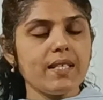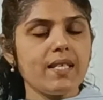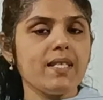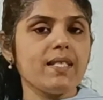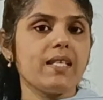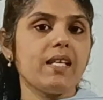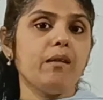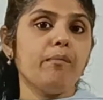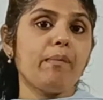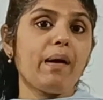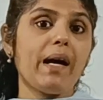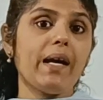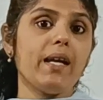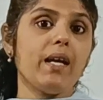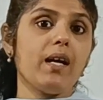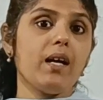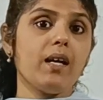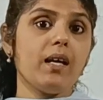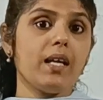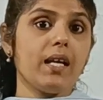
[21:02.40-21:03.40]
citizen by
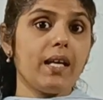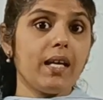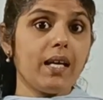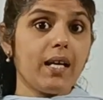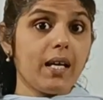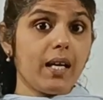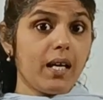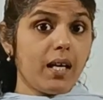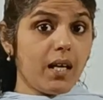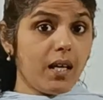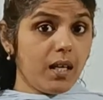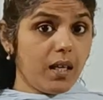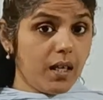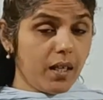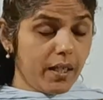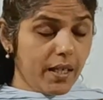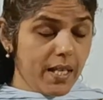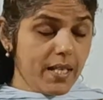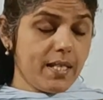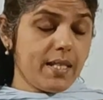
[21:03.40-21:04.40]

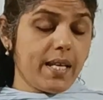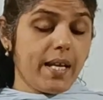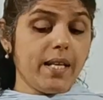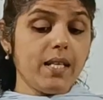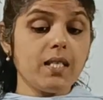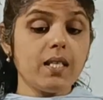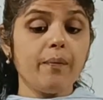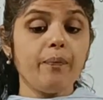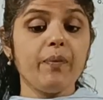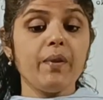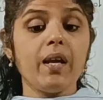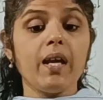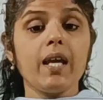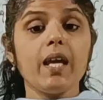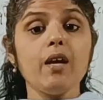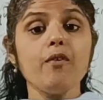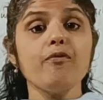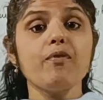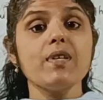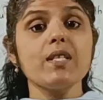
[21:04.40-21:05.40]
descent
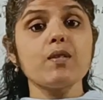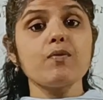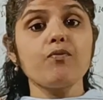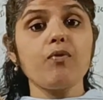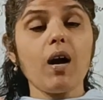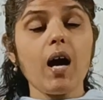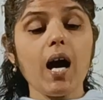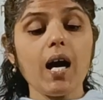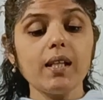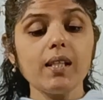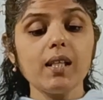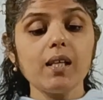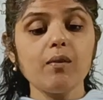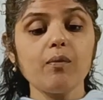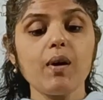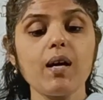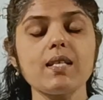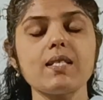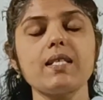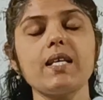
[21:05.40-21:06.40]
if his father
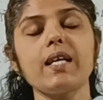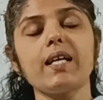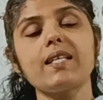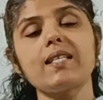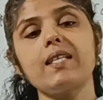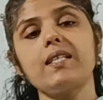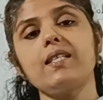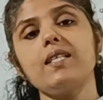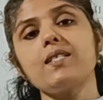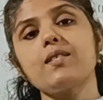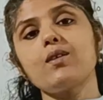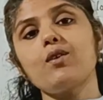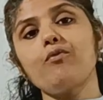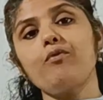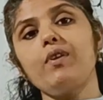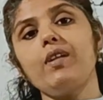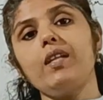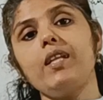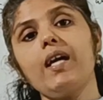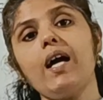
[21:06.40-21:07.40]
was a citizen of
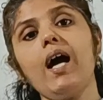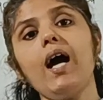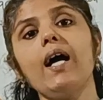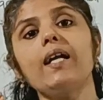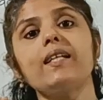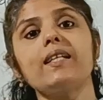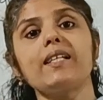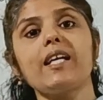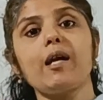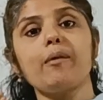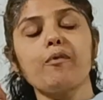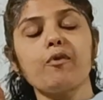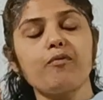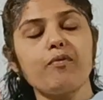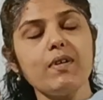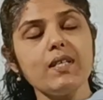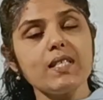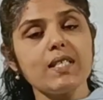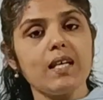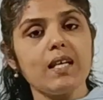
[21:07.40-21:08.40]
India at the time of
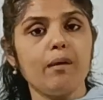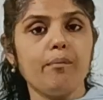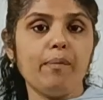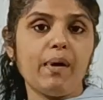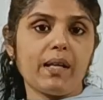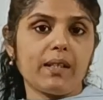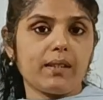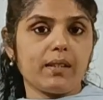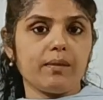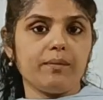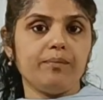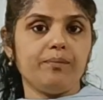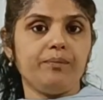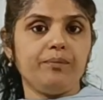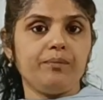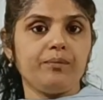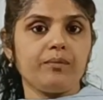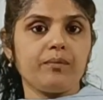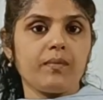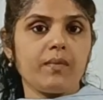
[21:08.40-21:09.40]
his birth.
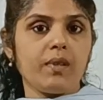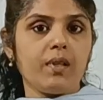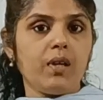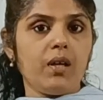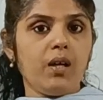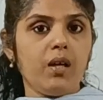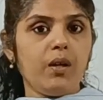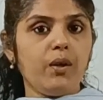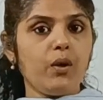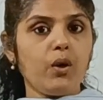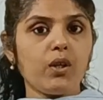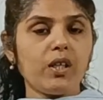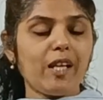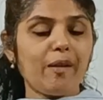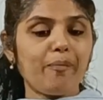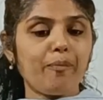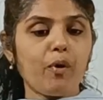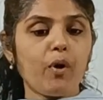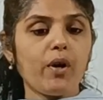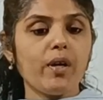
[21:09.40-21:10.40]
Now
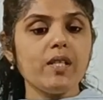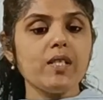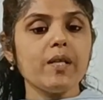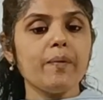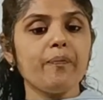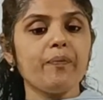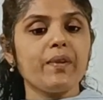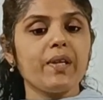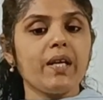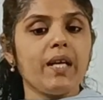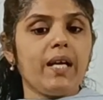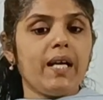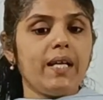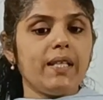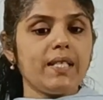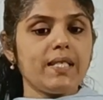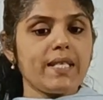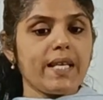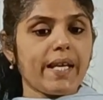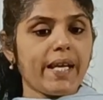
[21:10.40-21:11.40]
that point.
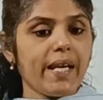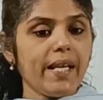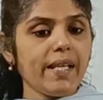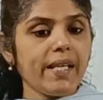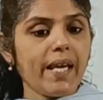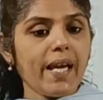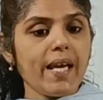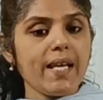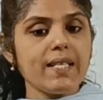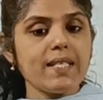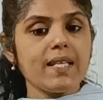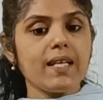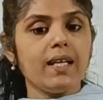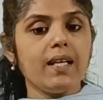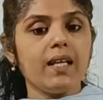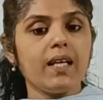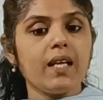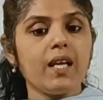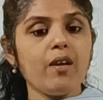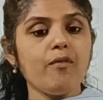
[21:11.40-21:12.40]
The second case,
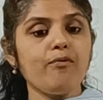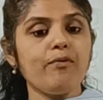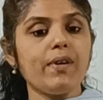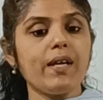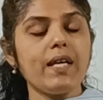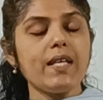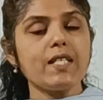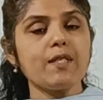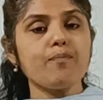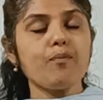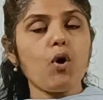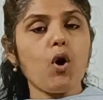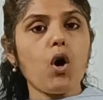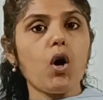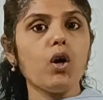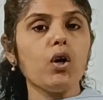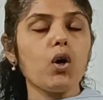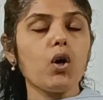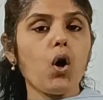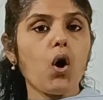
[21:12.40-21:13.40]
if he is
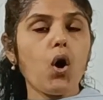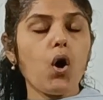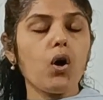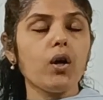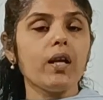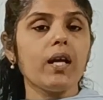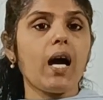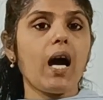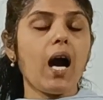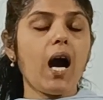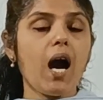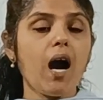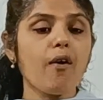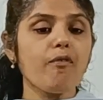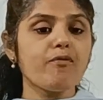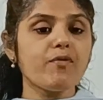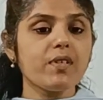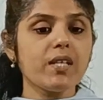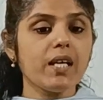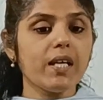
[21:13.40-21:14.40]
born on
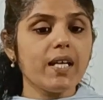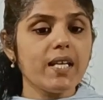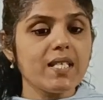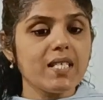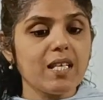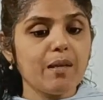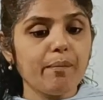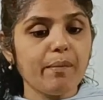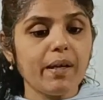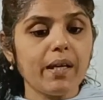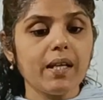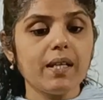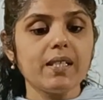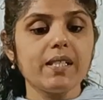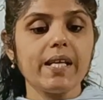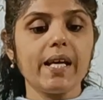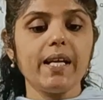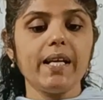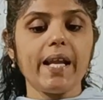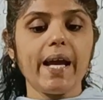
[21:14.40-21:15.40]
after December
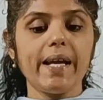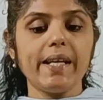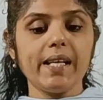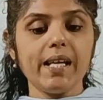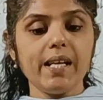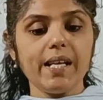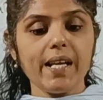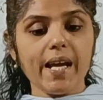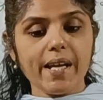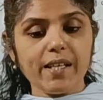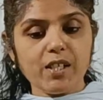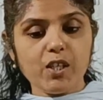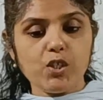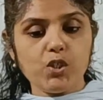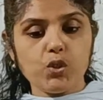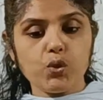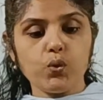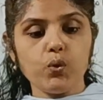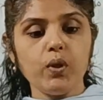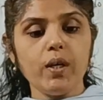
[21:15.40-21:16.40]
10,
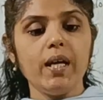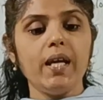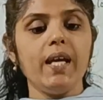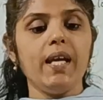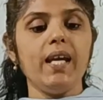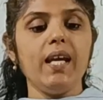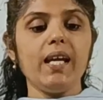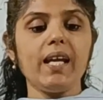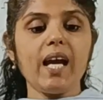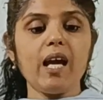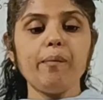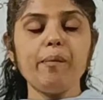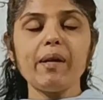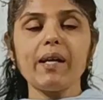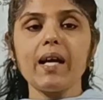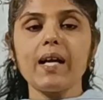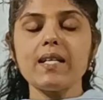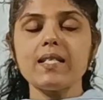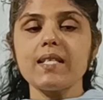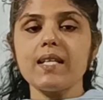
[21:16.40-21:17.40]
1992, he can be
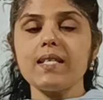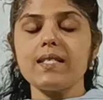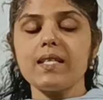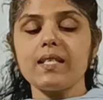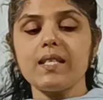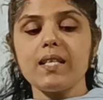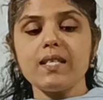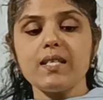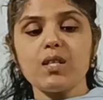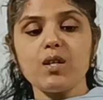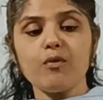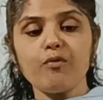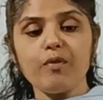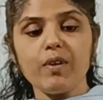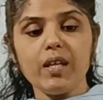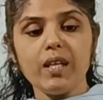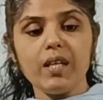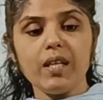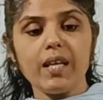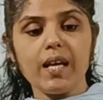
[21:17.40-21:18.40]
considered citizen of
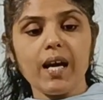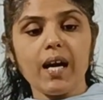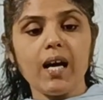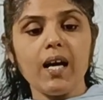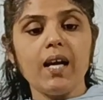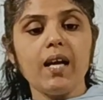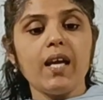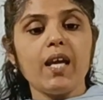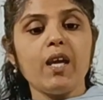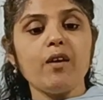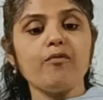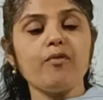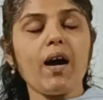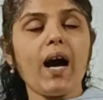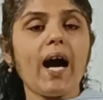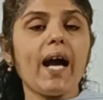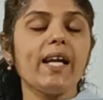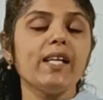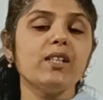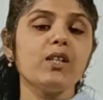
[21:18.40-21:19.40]
India if
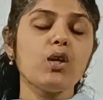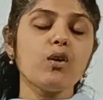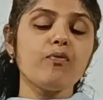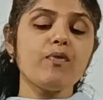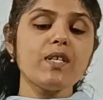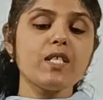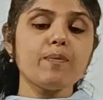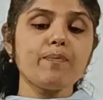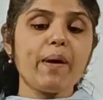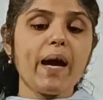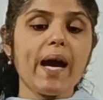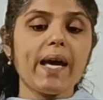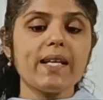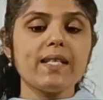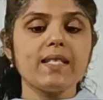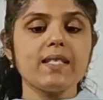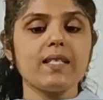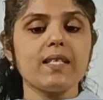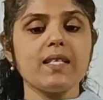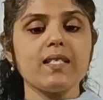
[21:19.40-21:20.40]
either of his
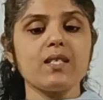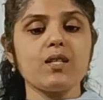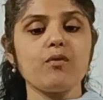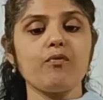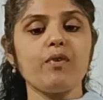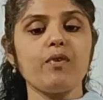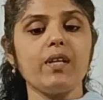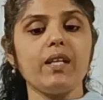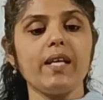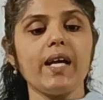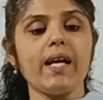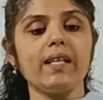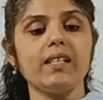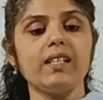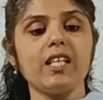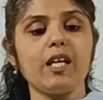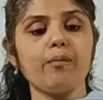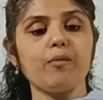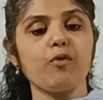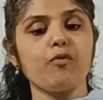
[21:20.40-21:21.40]
parents is citizen of India at
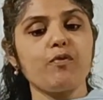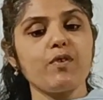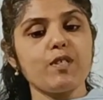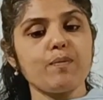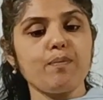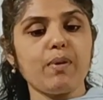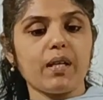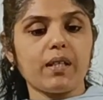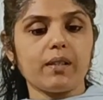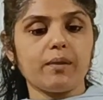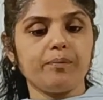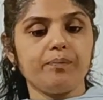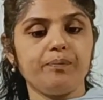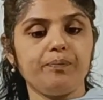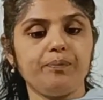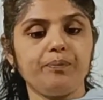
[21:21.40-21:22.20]
the time of his birth.